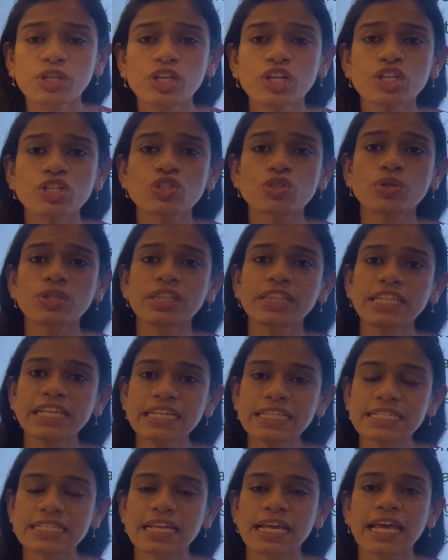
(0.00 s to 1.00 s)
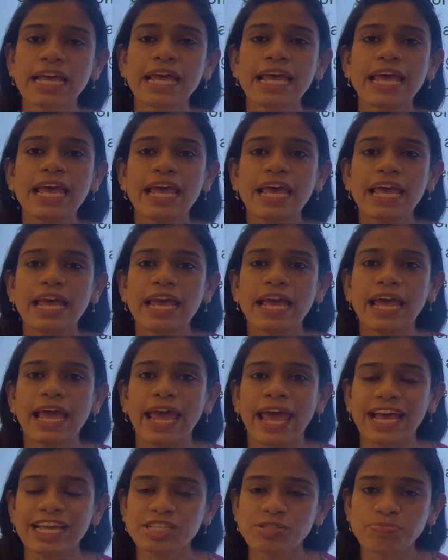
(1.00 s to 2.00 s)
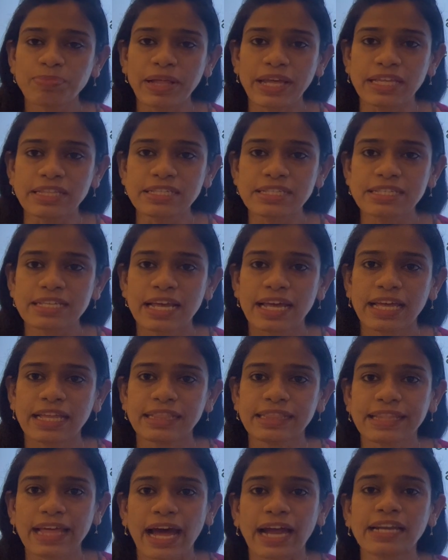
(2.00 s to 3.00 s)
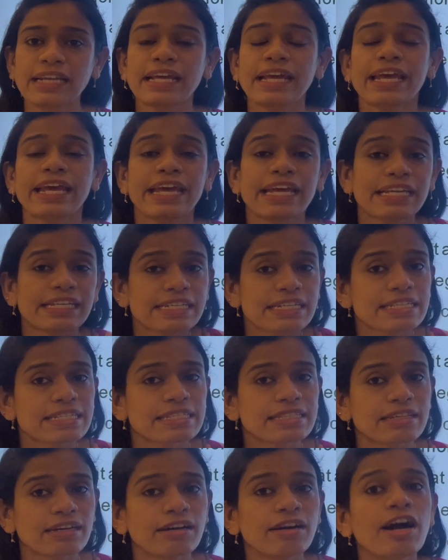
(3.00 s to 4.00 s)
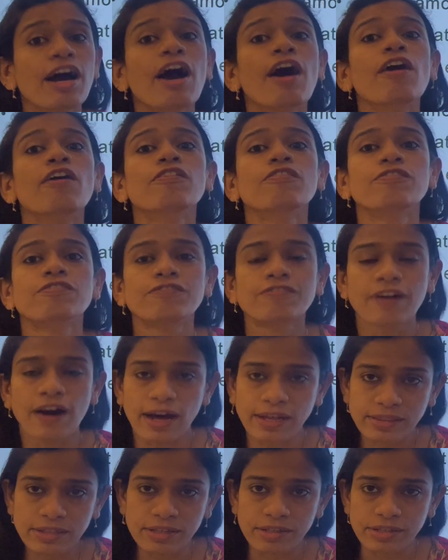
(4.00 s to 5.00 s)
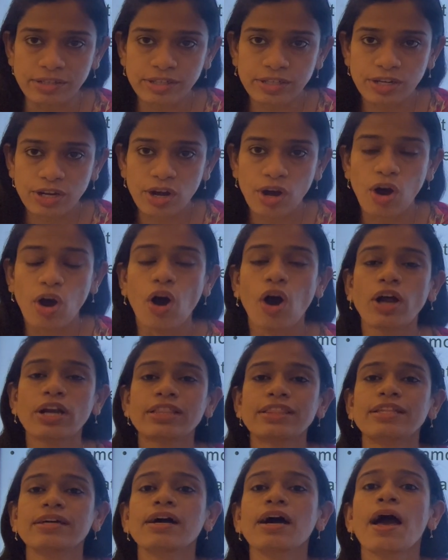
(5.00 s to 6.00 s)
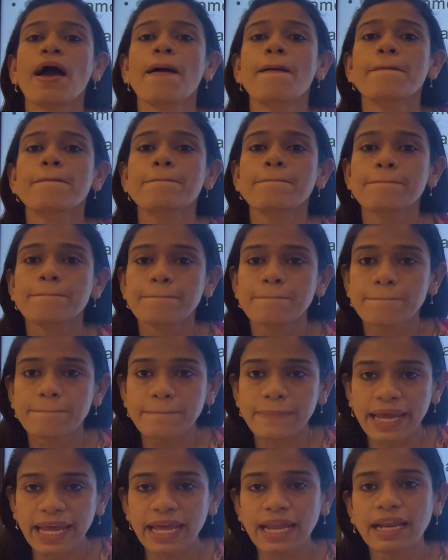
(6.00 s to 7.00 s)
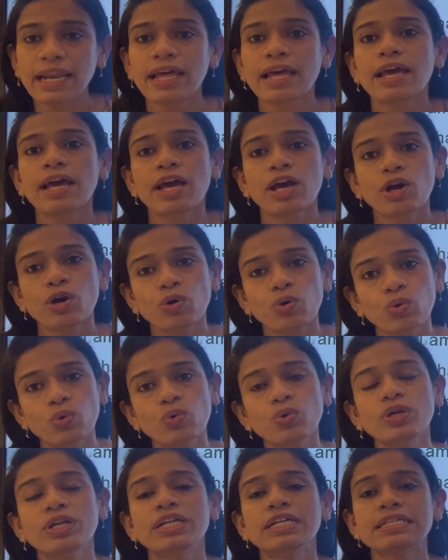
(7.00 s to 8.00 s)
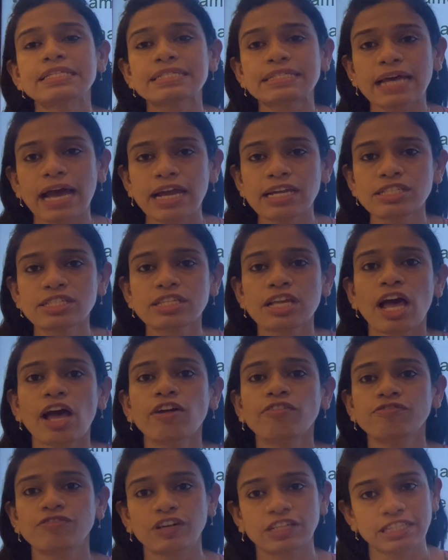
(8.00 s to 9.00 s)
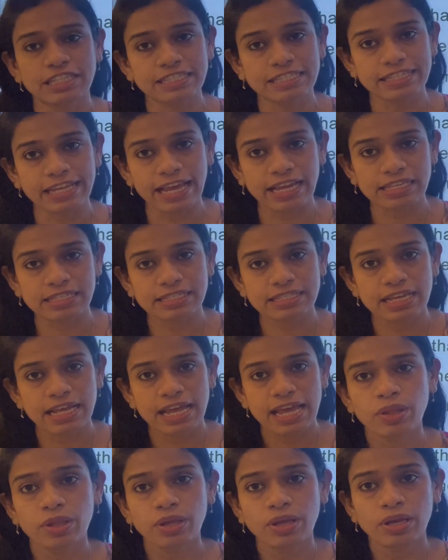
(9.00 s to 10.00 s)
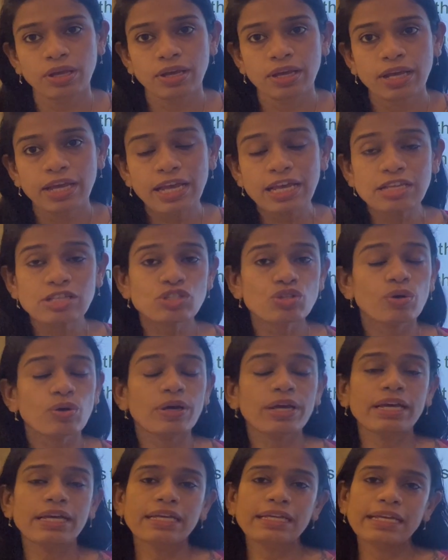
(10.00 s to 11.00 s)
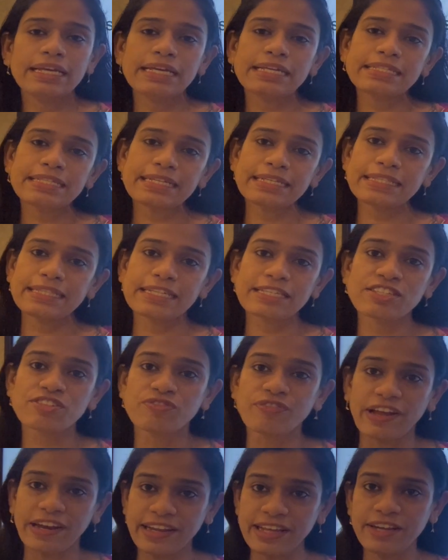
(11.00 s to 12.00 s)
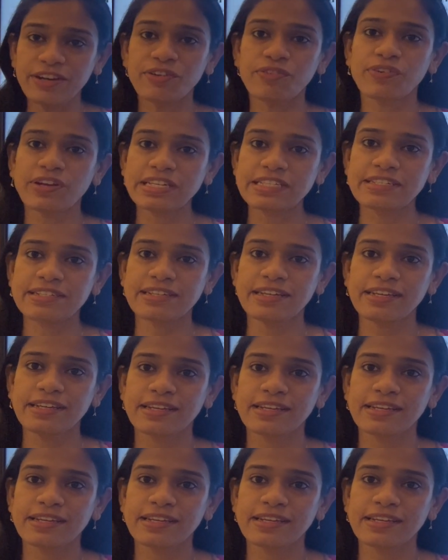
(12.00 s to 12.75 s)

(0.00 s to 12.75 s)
So this explains that it is the father or the male who decides for the sex. So isn't this very interesting?